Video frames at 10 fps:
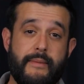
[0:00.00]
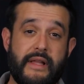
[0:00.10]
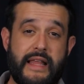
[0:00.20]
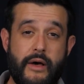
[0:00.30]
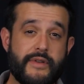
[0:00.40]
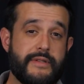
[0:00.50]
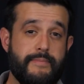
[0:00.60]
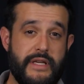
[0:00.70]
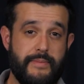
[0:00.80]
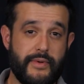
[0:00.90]
allows
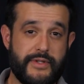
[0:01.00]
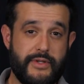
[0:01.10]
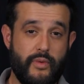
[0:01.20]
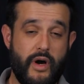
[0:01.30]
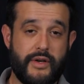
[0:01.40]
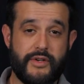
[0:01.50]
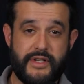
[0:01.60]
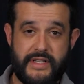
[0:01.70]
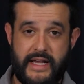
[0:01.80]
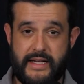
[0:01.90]
people to
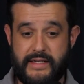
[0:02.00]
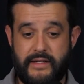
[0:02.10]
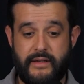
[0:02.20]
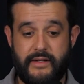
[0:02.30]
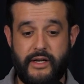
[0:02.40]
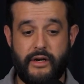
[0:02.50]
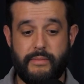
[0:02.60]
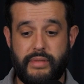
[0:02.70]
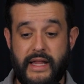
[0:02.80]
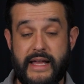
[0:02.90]
understand their
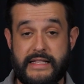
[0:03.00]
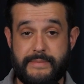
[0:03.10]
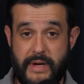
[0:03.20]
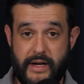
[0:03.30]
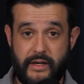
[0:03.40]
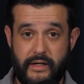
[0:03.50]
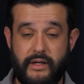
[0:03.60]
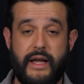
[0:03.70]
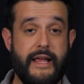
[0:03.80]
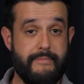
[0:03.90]
plans better
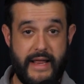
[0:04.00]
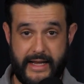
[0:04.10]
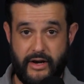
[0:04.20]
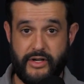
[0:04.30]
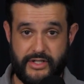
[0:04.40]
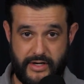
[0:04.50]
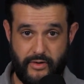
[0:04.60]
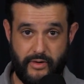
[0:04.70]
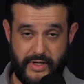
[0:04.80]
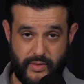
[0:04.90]
and Medicare in
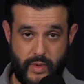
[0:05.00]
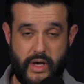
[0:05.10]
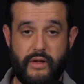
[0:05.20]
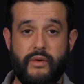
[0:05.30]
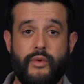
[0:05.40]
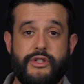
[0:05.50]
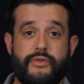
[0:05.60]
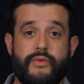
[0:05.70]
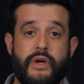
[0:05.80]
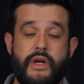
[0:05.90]
general as well. We
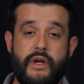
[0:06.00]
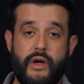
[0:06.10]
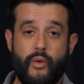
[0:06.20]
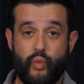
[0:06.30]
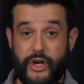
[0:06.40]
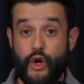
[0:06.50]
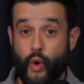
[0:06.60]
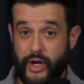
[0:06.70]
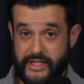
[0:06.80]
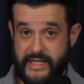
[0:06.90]
do
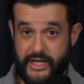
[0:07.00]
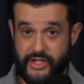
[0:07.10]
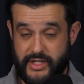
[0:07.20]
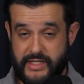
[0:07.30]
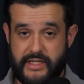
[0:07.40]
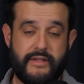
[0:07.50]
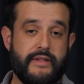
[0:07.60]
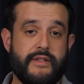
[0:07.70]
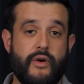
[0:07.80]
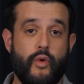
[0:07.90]
reorientations,
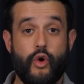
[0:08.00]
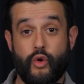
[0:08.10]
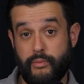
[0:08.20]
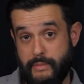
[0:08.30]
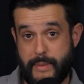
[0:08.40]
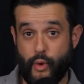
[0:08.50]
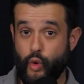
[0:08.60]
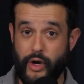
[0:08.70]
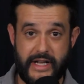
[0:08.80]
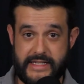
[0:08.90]
or member
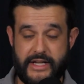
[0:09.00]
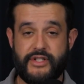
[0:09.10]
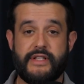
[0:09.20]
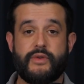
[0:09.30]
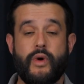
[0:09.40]
orientations,